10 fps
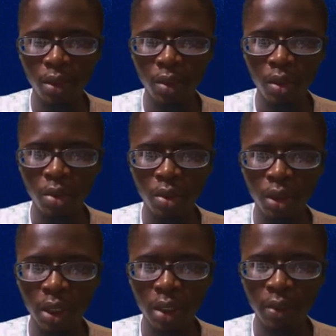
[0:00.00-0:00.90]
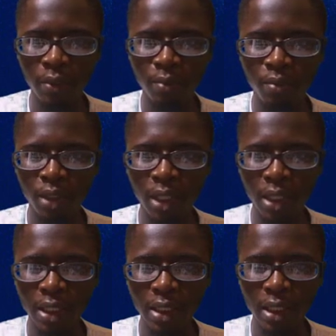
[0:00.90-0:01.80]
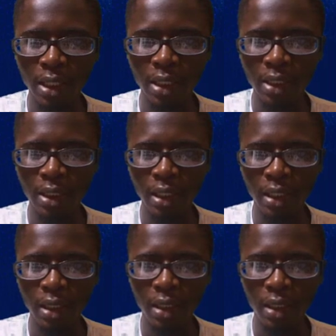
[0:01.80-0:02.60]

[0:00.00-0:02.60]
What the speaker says: equal to 10, and x is an integer.